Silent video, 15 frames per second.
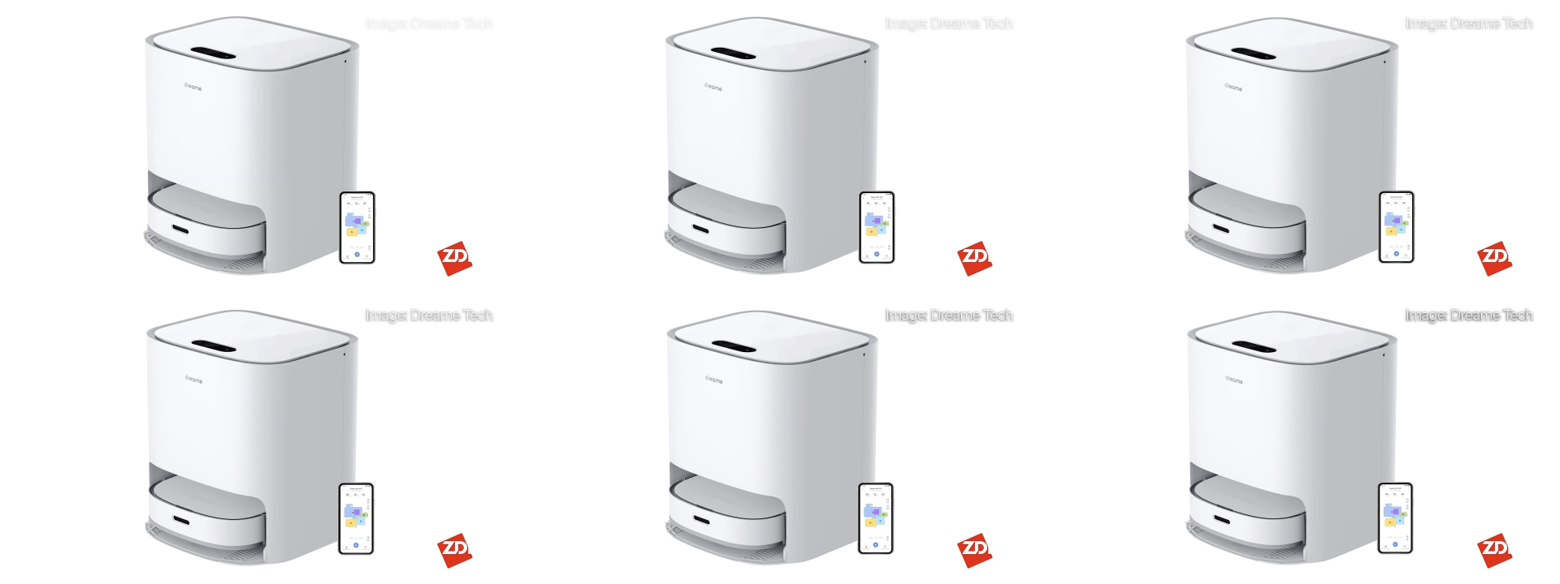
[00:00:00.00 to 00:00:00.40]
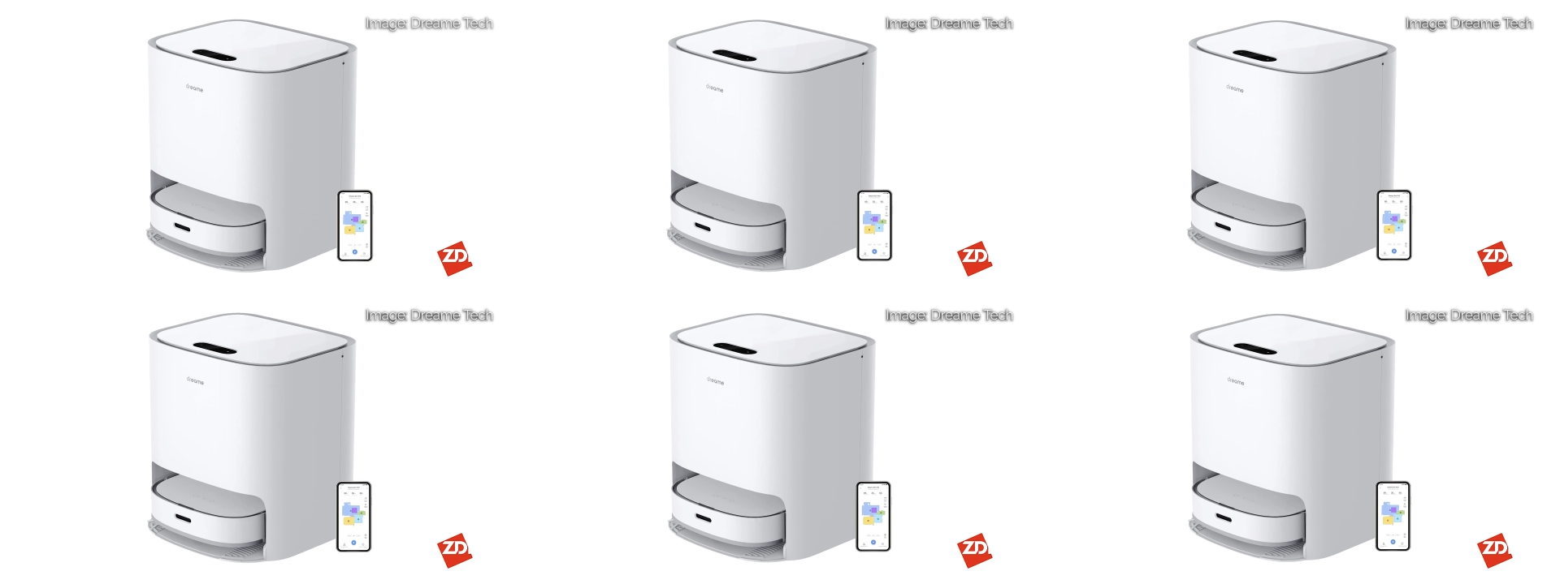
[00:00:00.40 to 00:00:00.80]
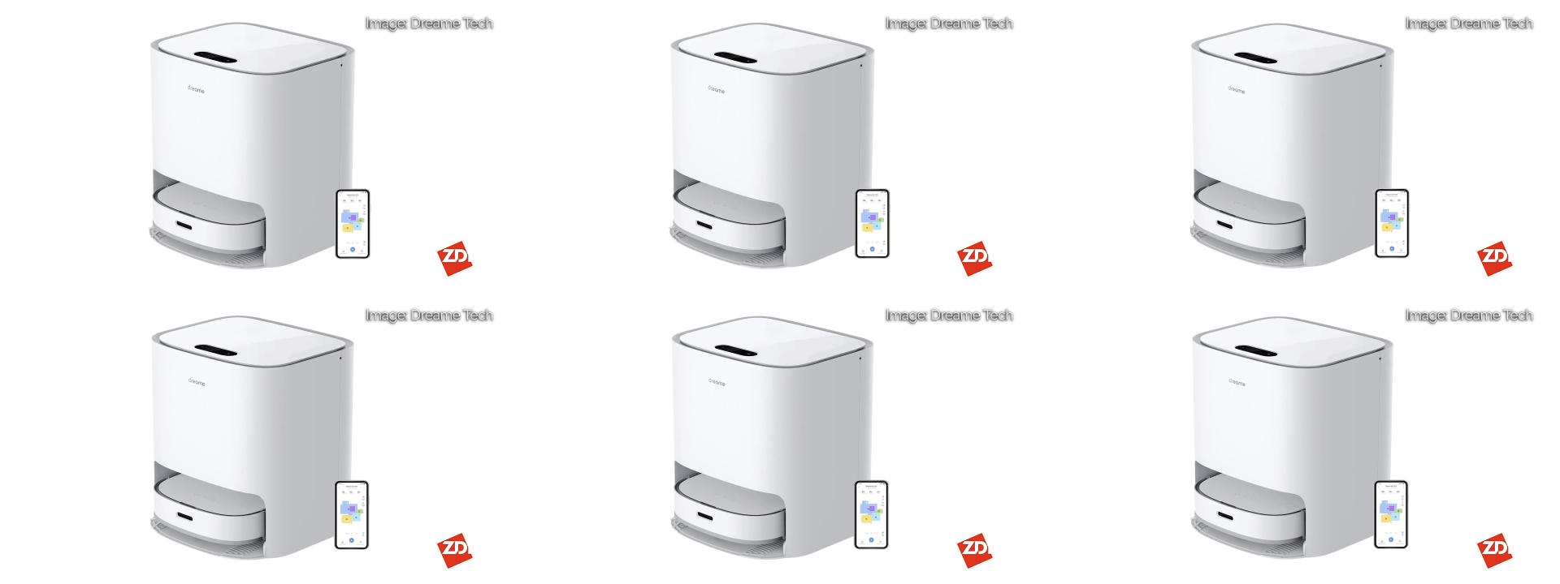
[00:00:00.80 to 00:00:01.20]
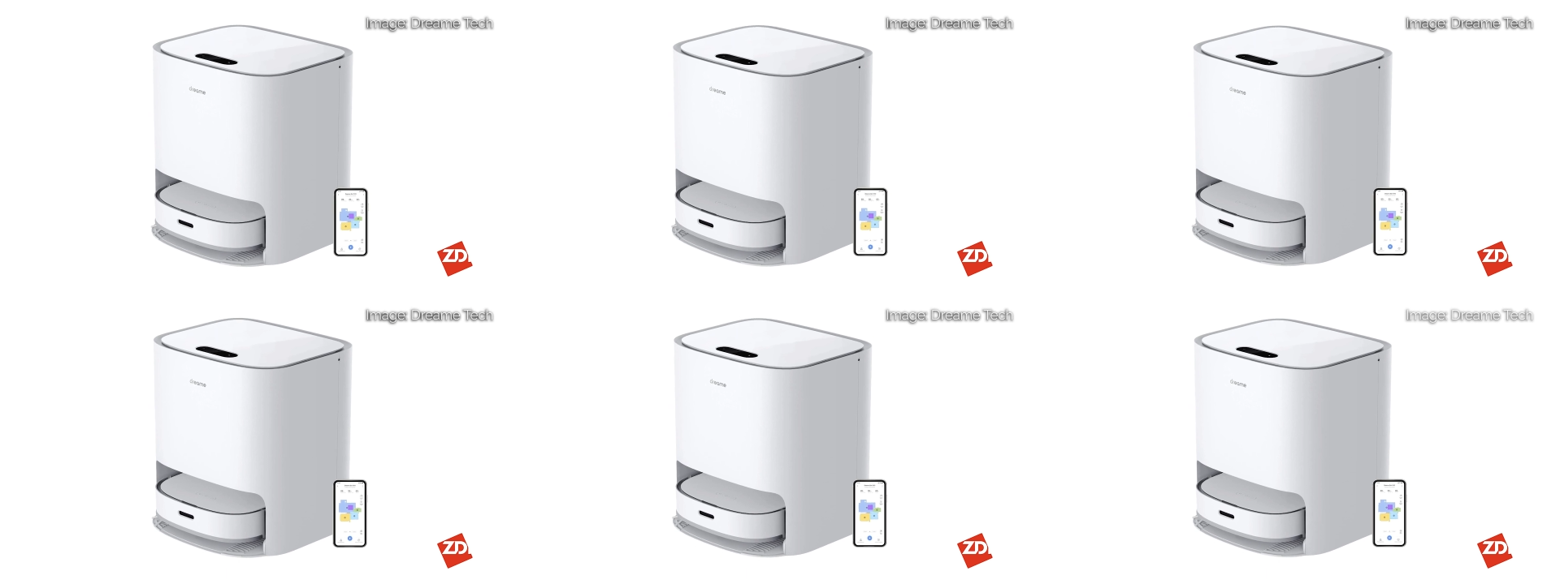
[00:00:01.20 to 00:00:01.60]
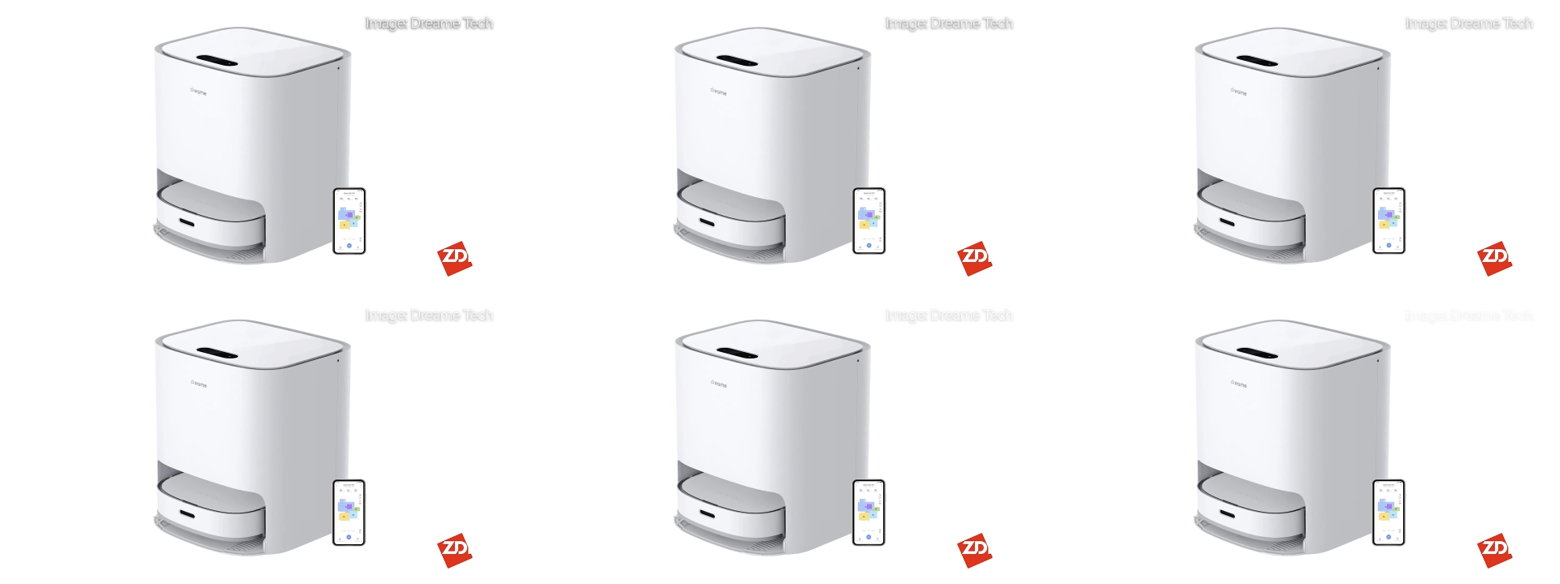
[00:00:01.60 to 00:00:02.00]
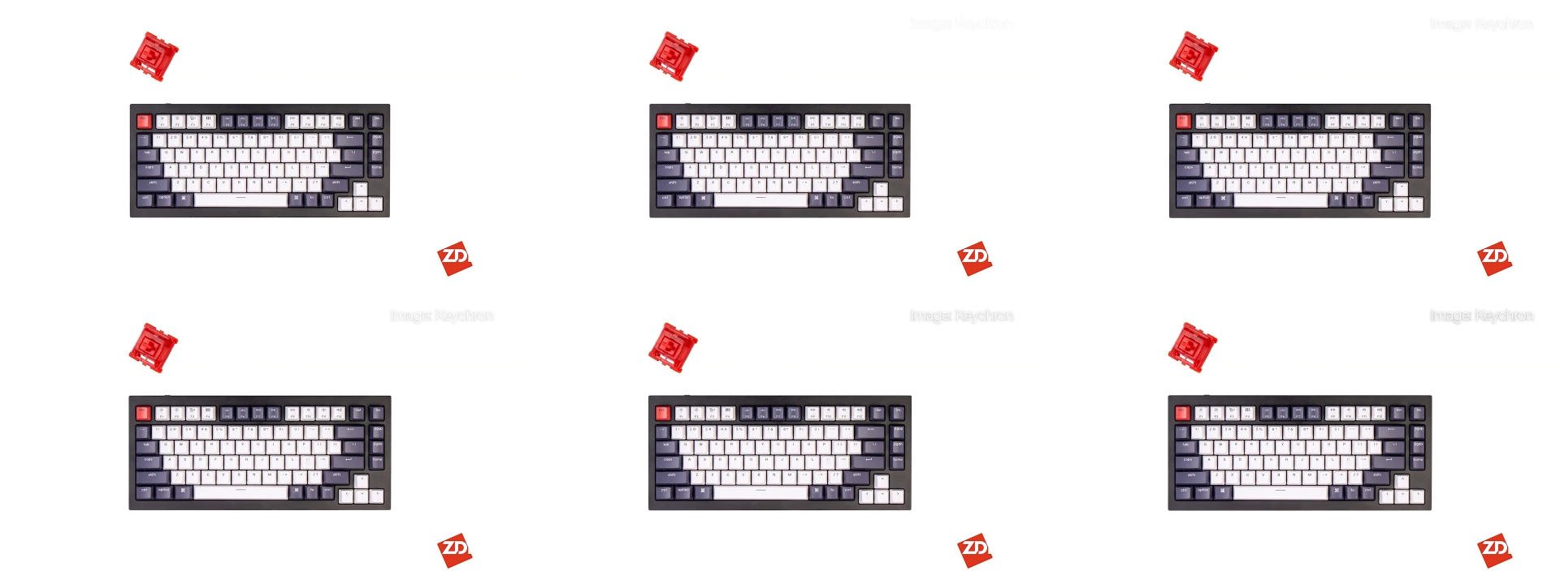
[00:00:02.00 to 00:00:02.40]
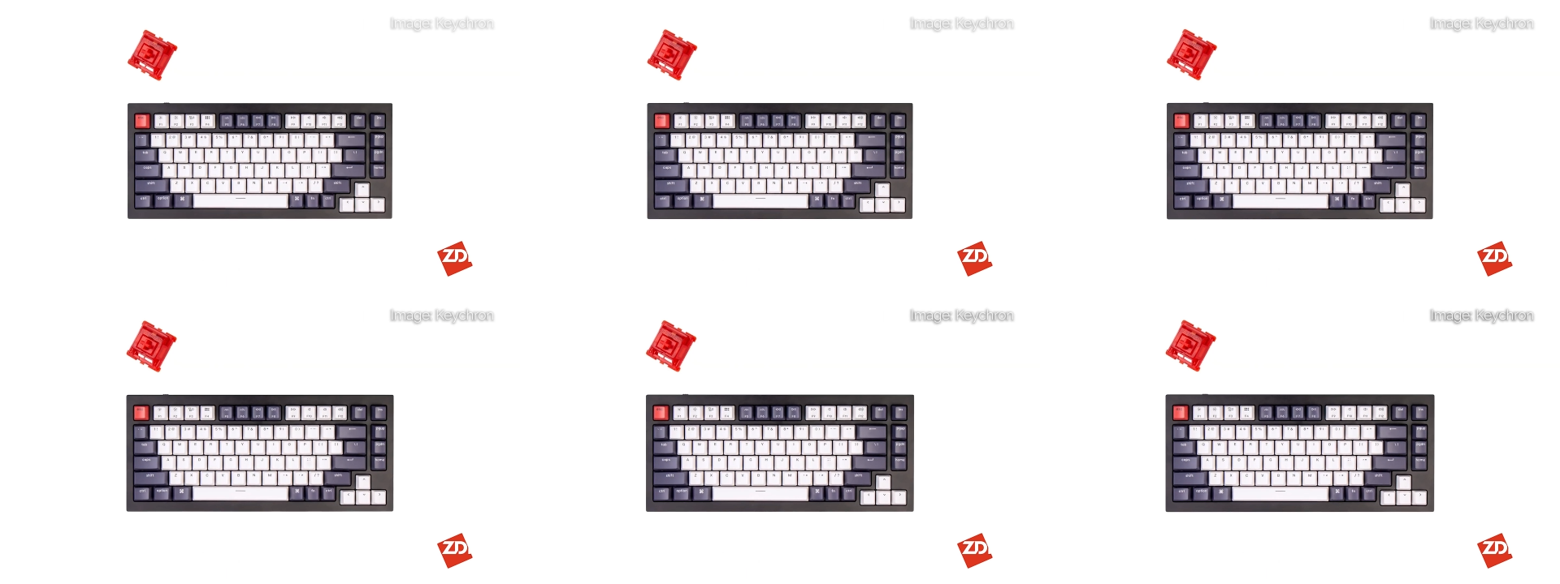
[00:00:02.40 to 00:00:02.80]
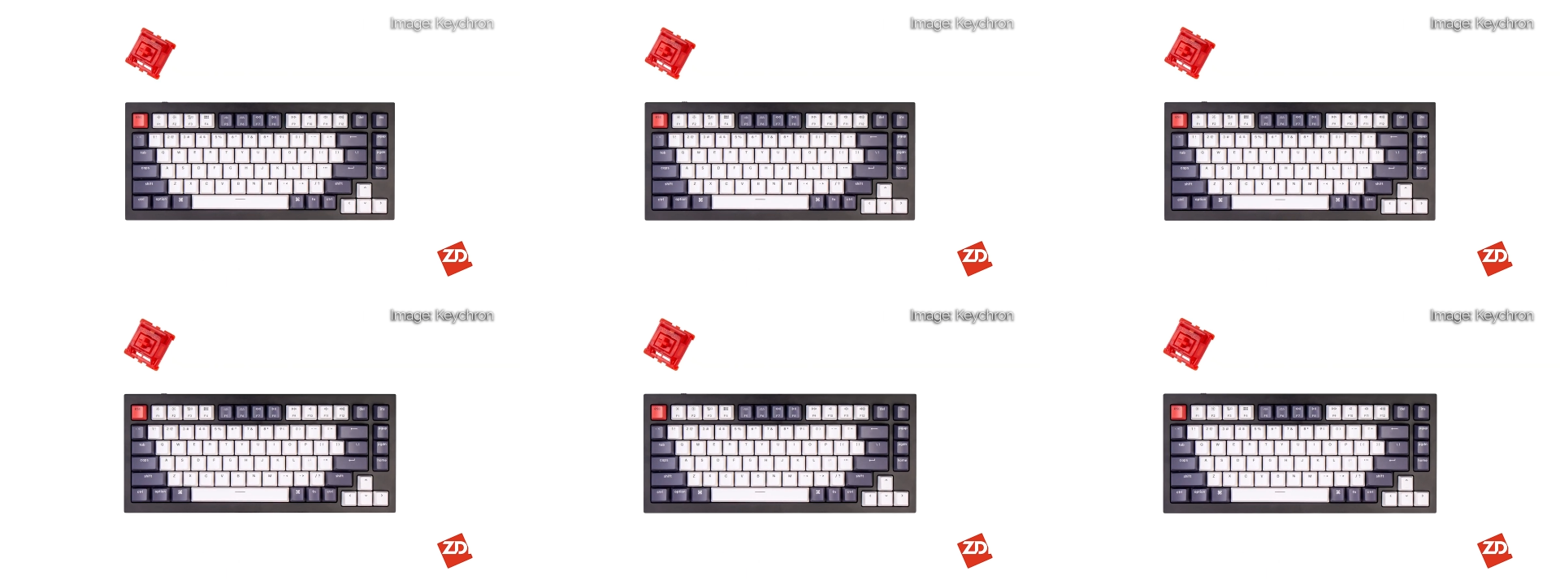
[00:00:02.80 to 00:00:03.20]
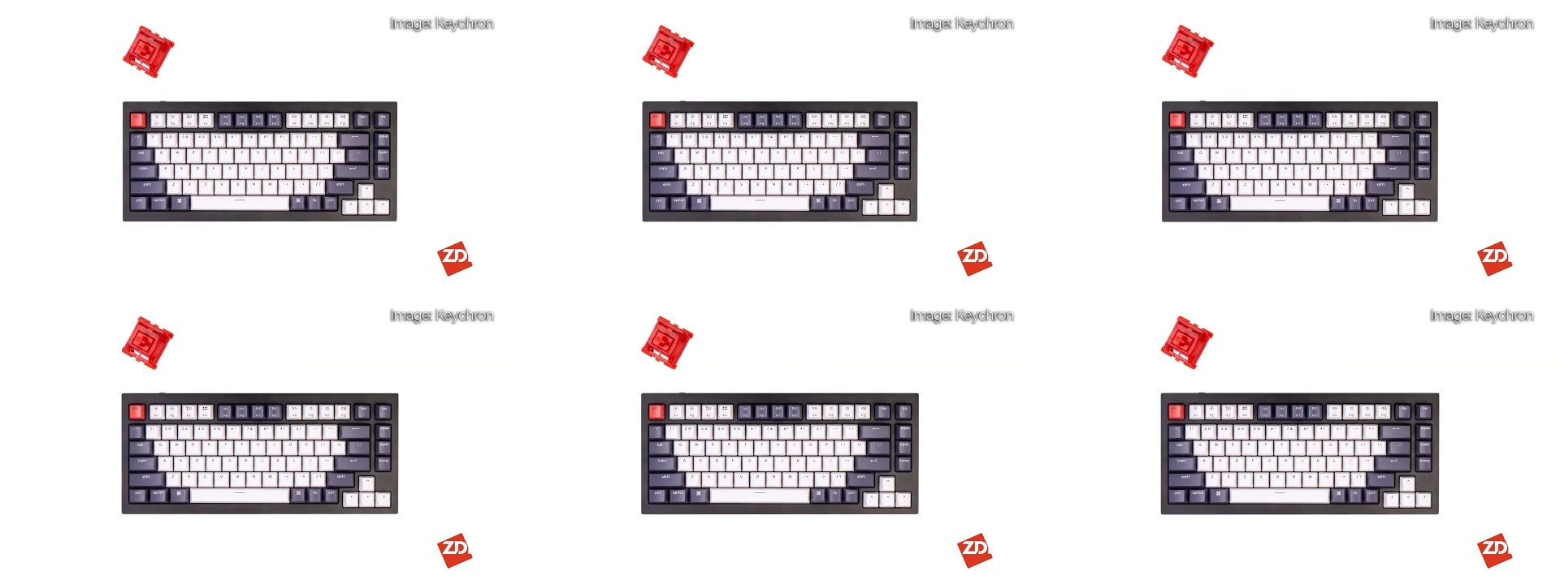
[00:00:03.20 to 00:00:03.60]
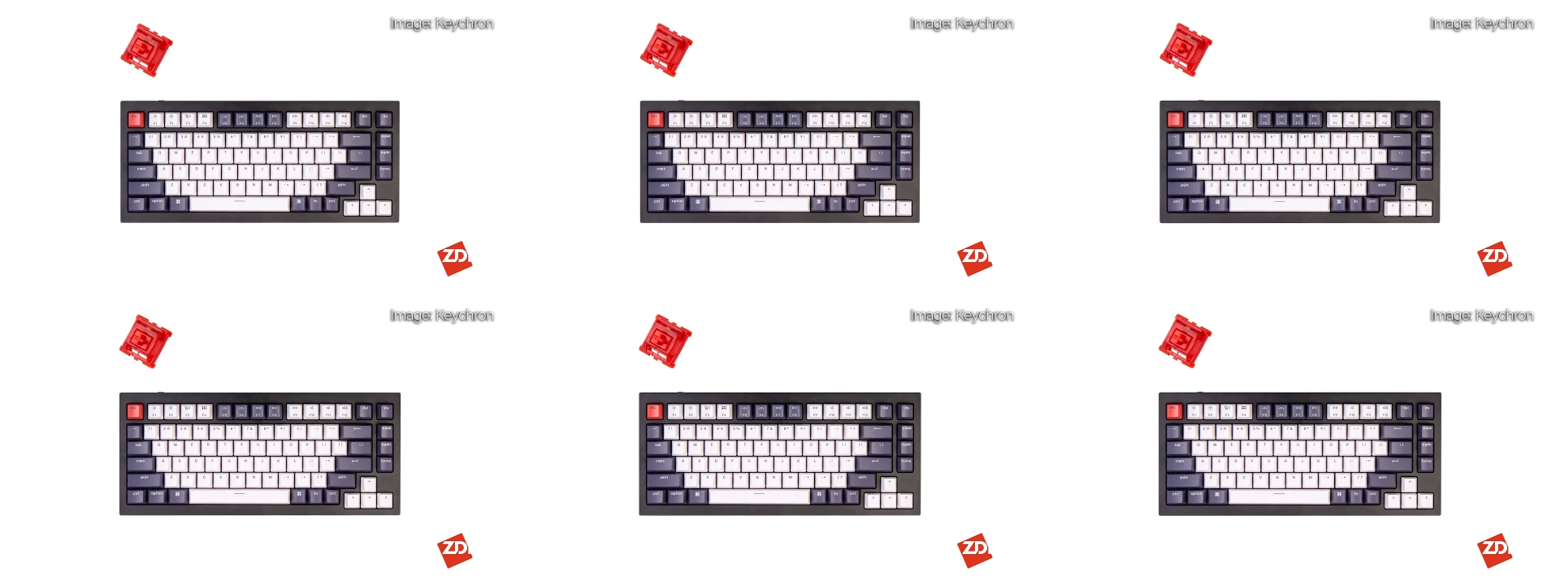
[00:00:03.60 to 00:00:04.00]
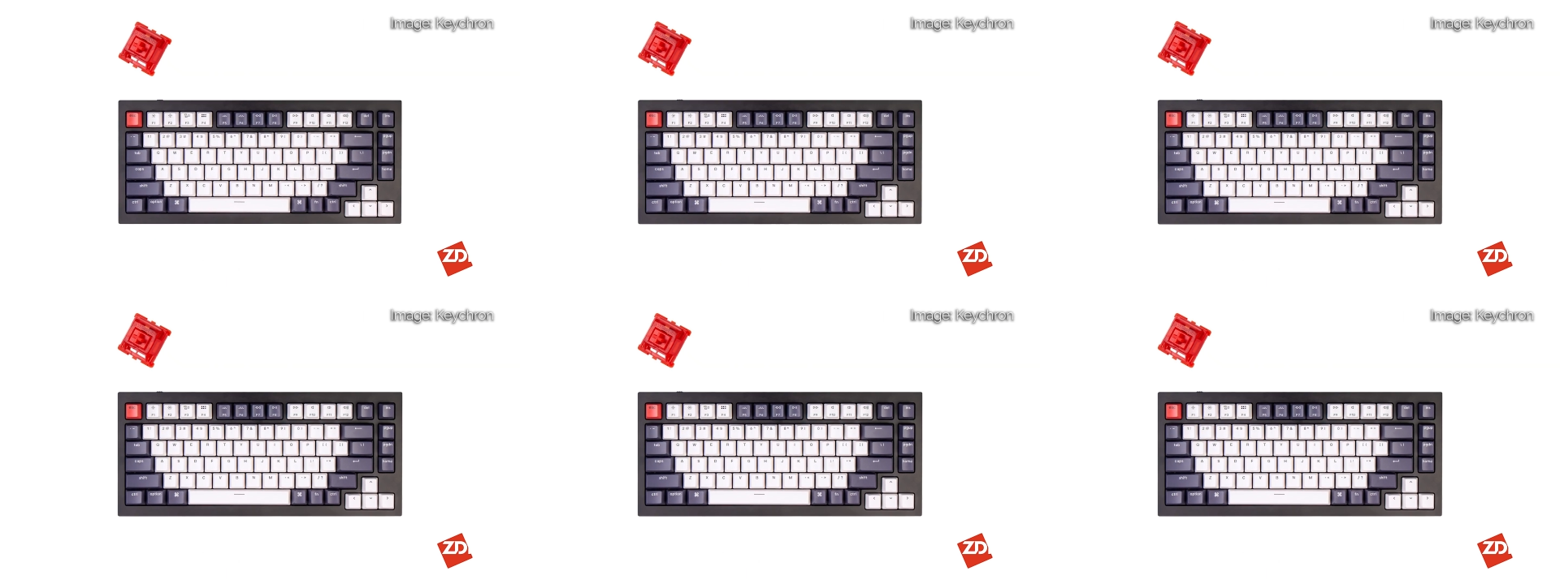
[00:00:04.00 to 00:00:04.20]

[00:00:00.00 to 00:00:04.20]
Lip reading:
Nobody's mouth can be seen.